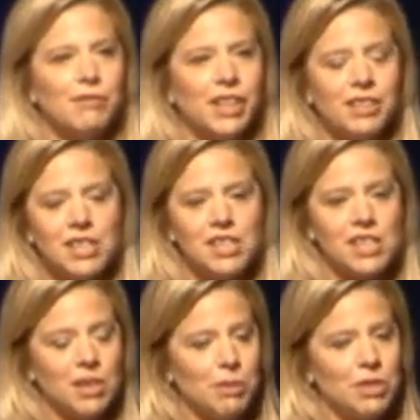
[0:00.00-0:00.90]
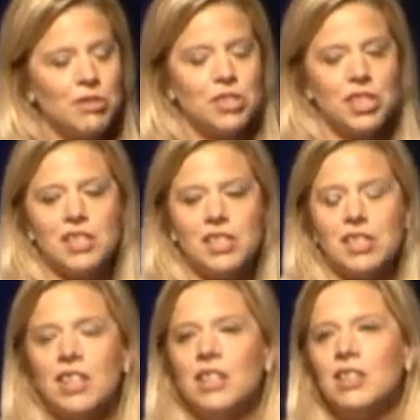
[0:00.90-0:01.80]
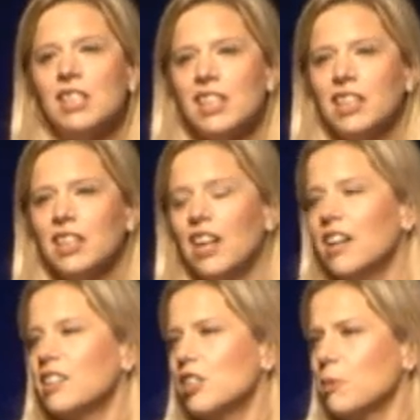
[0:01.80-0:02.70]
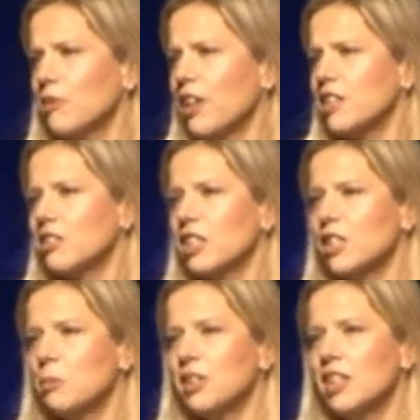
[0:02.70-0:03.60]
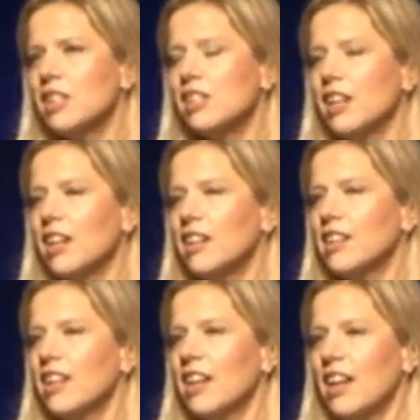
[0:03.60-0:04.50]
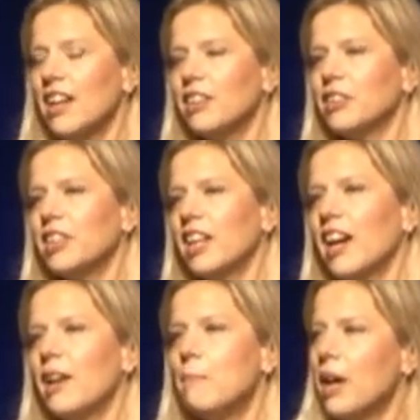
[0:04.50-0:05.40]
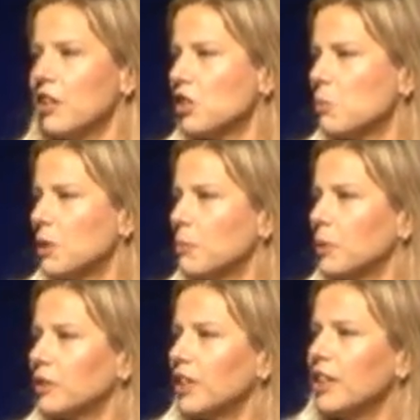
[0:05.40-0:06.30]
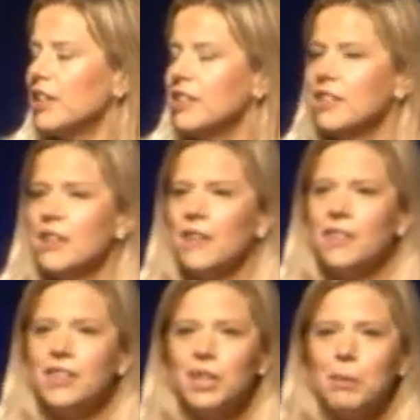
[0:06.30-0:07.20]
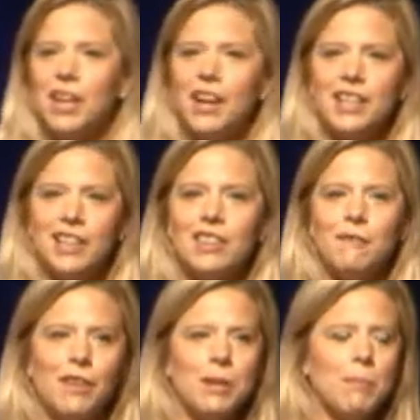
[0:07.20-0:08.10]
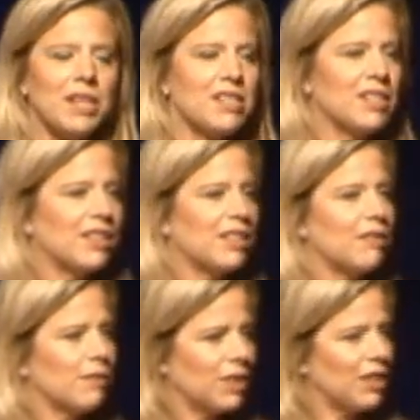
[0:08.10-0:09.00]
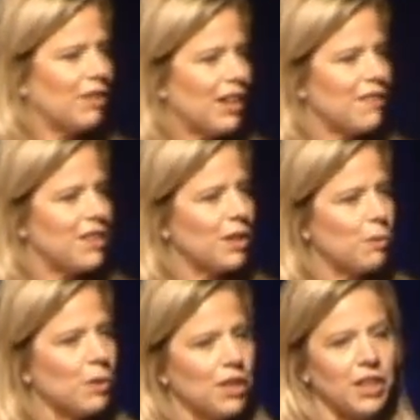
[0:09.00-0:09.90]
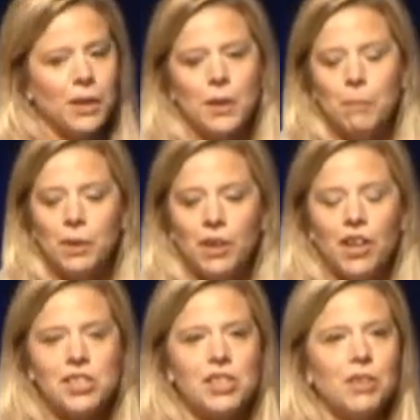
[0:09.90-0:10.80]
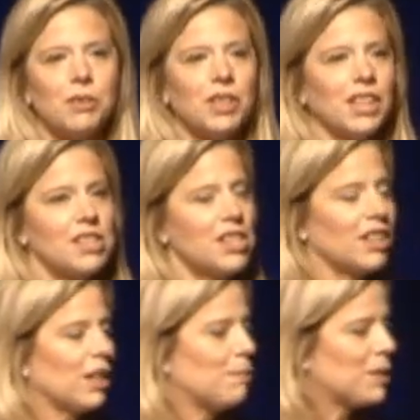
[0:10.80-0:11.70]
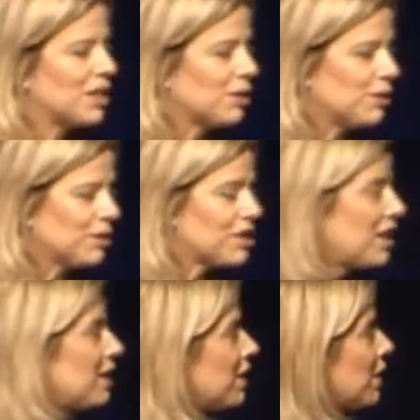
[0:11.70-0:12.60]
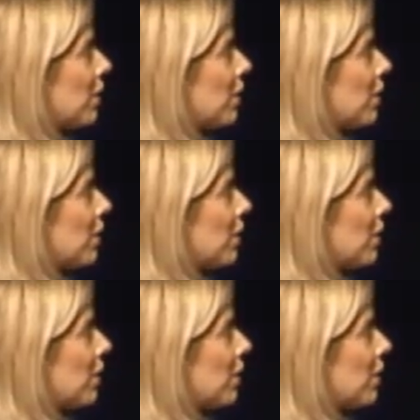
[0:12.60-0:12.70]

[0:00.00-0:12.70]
veteran to someone who's just taking on supervisory experience and learning how to manage people and think about how to get the very best out of their work, but also get to the company goals. And